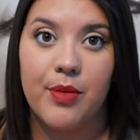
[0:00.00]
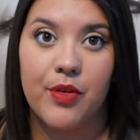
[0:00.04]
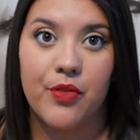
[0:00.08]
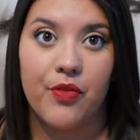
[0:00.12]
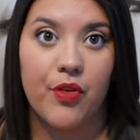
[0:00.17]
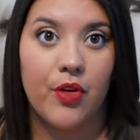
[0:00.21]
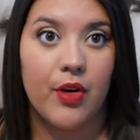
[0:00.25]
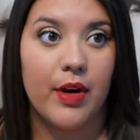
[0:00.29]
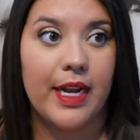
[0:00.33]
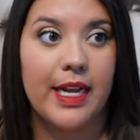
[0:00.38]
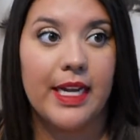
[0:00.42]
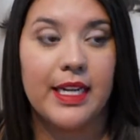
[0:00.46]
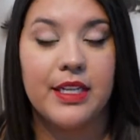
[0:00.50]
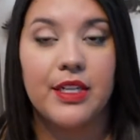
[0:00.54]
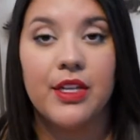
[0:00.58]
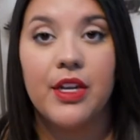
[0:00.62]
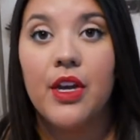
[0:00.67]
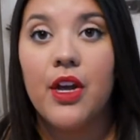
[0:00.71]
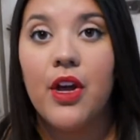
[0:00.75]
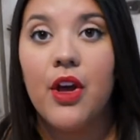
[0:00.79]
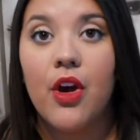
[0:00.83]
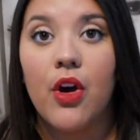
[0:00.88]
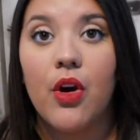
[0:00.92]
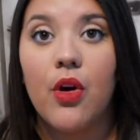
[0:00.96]
beforehand.
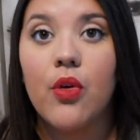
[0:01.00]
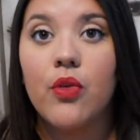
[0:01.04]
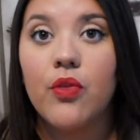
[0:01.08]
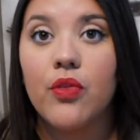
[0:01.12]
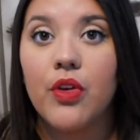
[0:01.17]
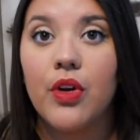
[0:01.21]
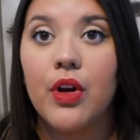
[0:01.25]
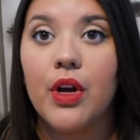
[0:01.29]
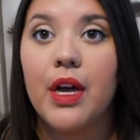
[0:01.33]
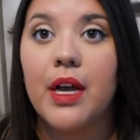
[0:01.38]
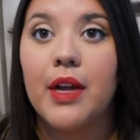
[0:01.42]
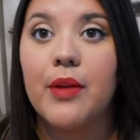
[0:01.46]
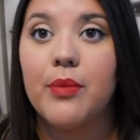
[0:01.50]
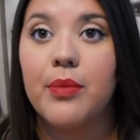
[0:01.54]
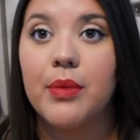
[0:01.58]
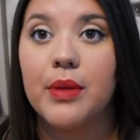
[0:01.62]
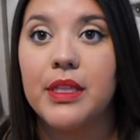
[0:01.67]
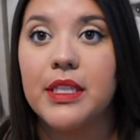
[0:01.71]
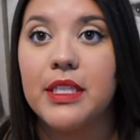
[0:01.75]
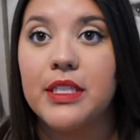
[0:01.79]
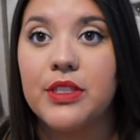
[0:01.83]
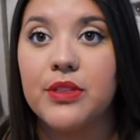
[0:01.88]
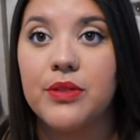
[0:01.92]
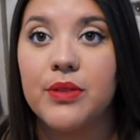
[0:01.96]
Overall, I
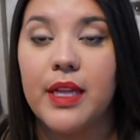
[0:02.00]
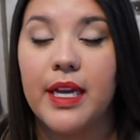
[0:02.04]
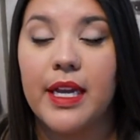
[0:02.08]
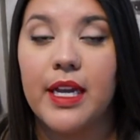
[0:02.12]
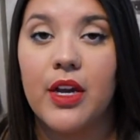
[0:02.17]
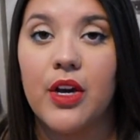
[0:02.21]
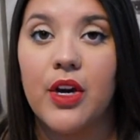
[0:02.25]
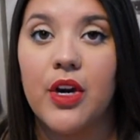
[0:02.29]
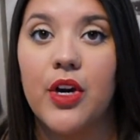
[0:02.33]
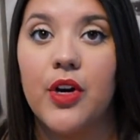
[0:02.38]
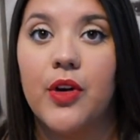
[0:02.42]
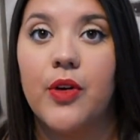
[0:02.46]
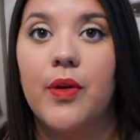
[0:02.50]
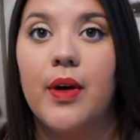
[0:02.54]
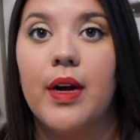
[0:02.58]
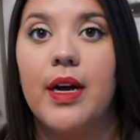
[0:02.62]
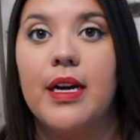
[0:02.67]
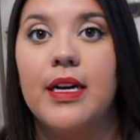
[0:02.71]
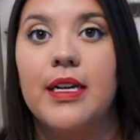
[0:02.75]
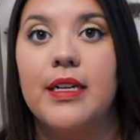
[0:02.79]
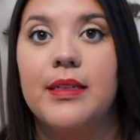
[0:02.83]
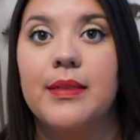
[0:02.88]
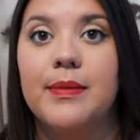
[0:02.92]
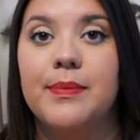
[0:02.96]
really do like Ho.
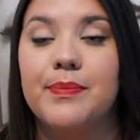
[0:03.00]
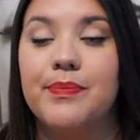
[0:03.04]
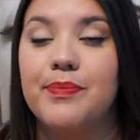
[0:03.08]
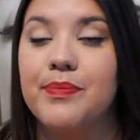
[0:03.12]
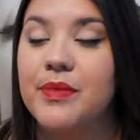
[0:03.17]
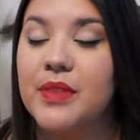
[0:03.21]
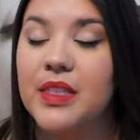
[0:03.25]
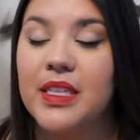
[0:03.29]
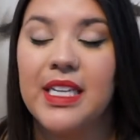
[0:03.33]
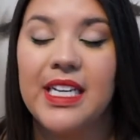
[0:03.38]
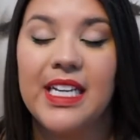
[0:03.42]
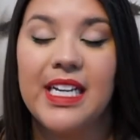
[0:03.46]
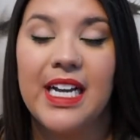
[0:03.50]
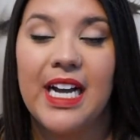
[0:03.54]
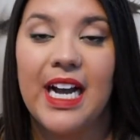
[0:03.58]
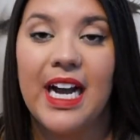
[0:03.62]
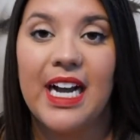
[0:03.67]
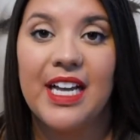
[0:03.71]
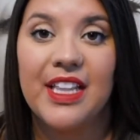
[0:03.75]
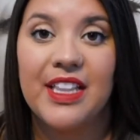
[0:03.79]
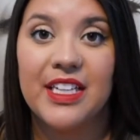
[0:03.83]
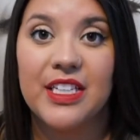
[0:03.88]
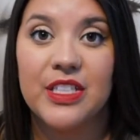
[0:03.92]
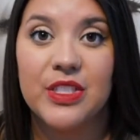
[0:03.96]

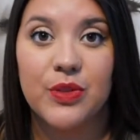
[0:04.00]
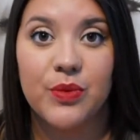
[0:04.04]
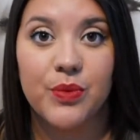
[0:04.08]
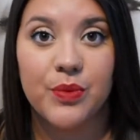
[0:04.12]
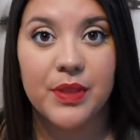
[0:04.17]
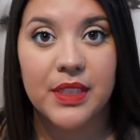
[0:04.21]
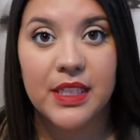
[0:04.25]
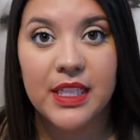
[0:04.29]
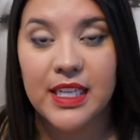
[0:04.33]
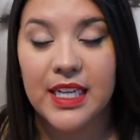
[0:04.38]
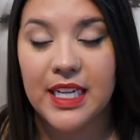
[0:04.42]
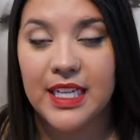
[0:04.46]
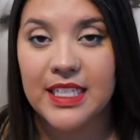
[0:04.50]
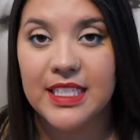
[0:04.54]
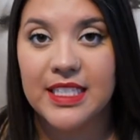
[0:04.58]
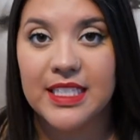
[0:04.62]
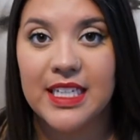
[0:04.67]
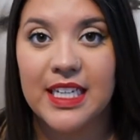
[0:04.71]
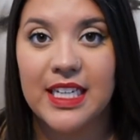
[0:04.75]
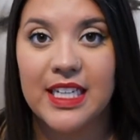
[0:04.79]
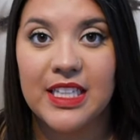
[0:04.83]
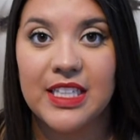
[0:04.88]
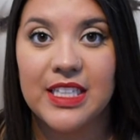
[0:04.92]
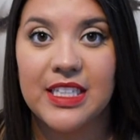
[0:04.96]
I think it's a really nice
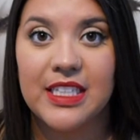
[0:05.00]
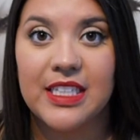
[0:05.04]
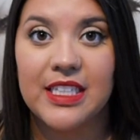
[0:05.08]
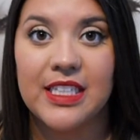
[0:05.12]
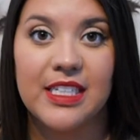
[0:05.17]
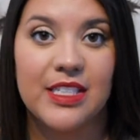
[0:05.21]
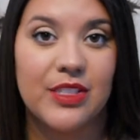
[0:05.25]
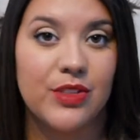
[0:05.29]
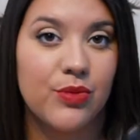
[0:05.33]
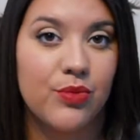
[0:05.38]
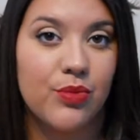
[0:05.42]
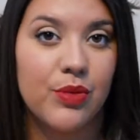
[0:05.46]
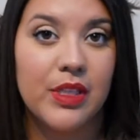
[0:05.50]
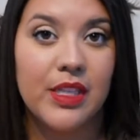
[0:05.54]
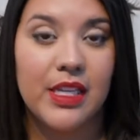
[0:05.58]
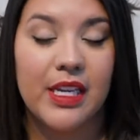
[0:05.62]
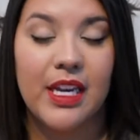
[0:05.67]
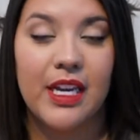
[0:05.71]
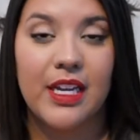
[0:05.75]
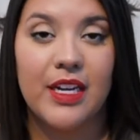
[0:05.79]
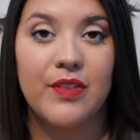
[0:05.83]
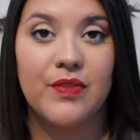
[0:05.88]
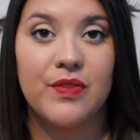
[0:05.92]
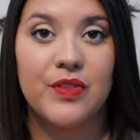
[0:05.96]
color. It's
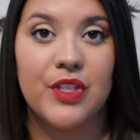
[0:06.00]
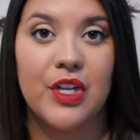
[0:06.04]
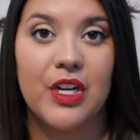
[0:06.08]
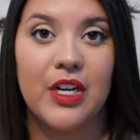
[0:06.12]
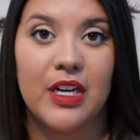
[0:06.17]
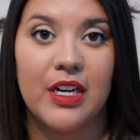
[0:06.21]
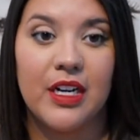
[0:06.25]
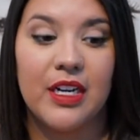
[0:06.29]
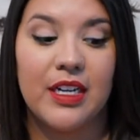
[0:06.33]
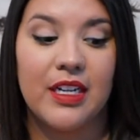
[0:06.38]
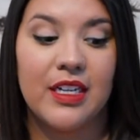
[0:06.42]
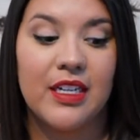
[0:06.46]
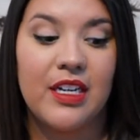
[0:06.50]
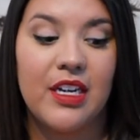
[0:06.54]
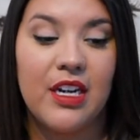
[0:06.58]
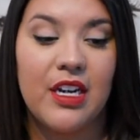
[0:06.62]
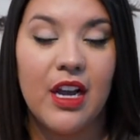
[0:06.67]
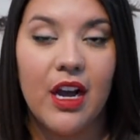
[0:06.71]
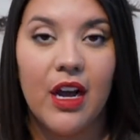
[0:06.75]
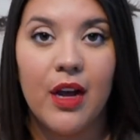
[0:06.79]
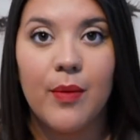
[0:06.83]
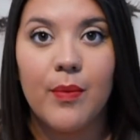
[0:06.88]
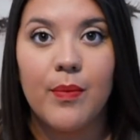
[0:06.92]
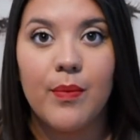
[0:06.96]
really kind of dark,
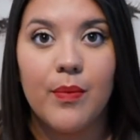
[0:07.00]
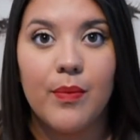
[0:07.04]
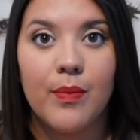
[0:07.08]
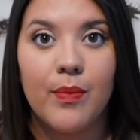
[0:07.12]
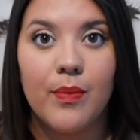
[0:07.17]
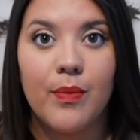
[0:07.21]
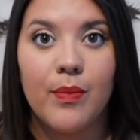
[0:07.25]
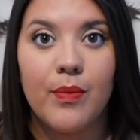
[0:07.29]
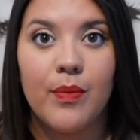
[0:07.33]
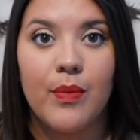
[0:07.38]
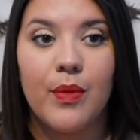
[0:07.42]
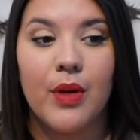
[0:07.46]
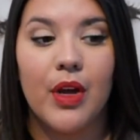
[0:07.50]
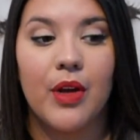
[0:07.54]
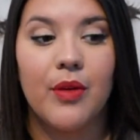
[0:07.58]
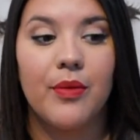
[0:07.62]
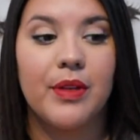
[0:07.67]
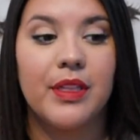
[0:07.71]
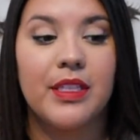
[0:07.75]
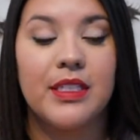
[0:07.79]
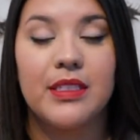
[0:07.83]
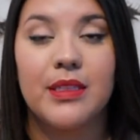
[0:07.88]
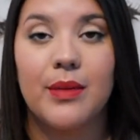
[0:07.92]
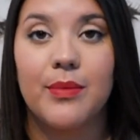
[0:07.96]
not
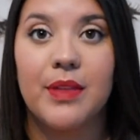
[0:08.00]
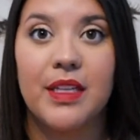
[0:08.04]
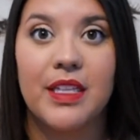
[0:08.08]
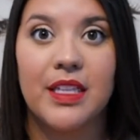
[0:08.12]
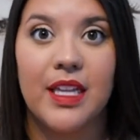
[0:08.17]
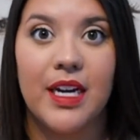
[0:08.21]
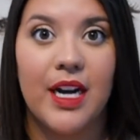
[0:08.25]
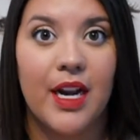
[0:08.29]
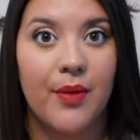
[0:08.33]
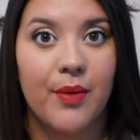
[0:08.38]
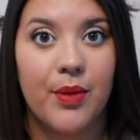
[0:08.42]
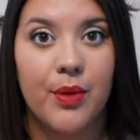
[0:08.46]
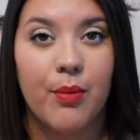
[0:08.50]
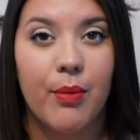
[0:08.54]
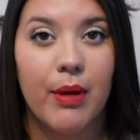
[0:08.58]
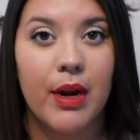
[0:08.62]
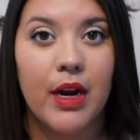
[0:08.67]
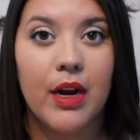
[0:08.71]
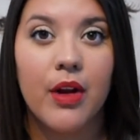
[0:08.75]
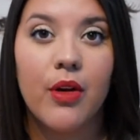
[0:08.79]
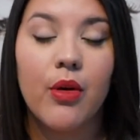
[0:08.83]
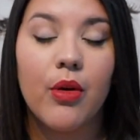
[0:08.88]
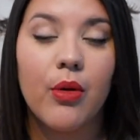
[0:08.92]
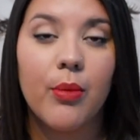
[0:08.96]
really something that I would
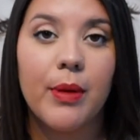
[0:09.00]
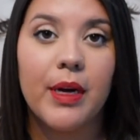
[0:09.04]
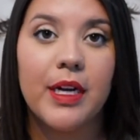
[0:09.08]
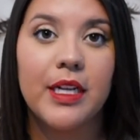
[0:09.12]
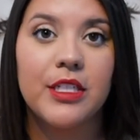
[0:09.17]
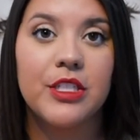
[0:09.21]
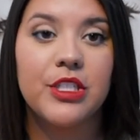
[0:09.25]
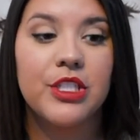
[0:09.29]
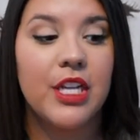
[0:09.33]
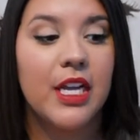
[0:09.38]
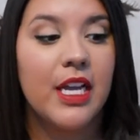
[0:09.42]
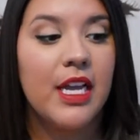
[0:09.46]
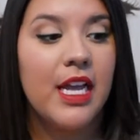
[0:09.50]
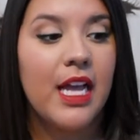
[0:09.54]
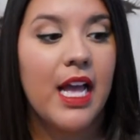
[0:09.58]
wear a whole bunch,